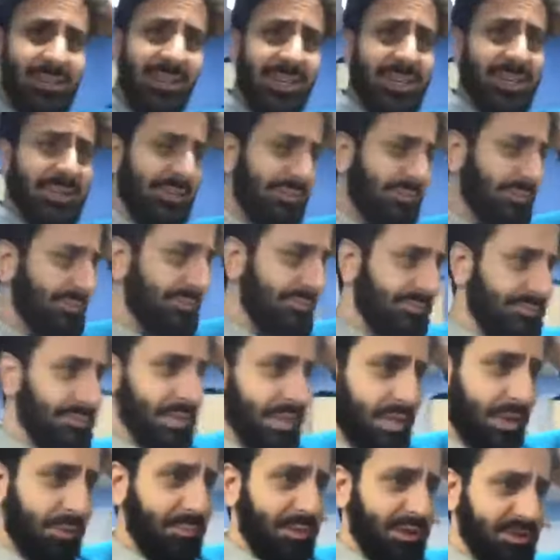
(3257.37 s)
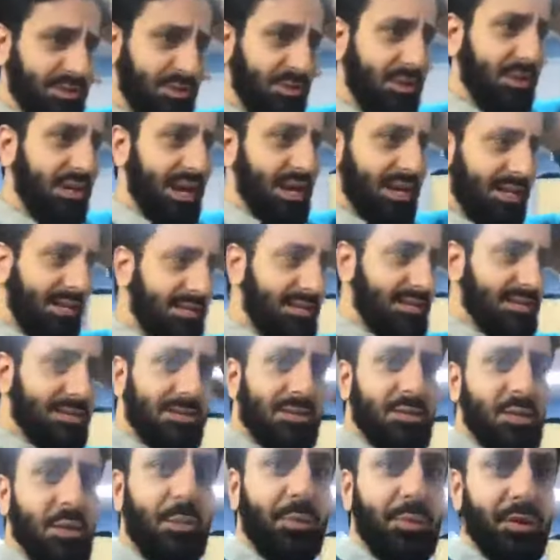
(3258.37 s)
May Allah bless you guys.
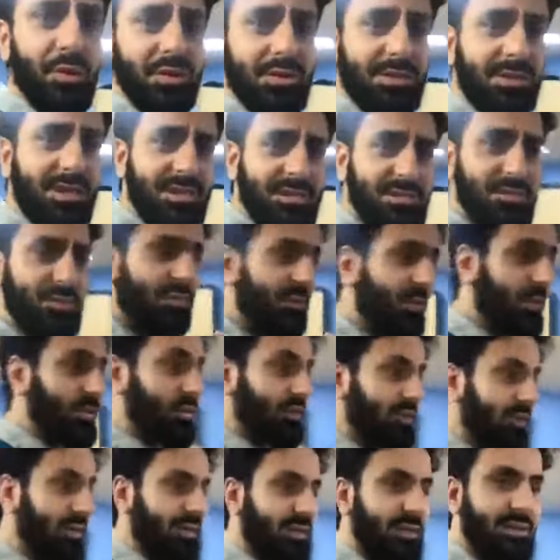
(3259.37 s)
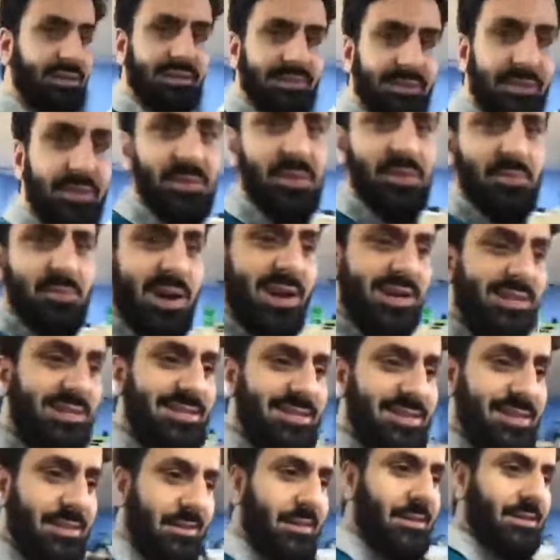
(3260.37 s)
Do apologize for the
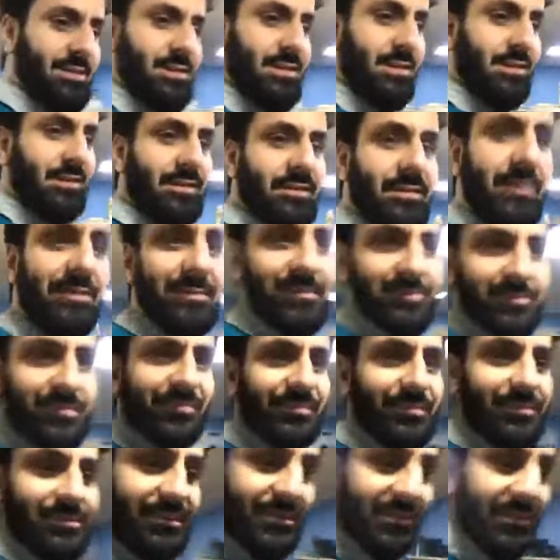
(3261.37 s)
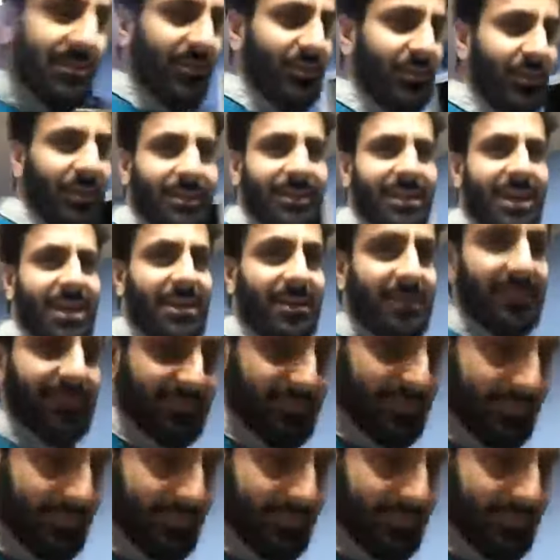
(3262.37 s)
mess and stuff like that.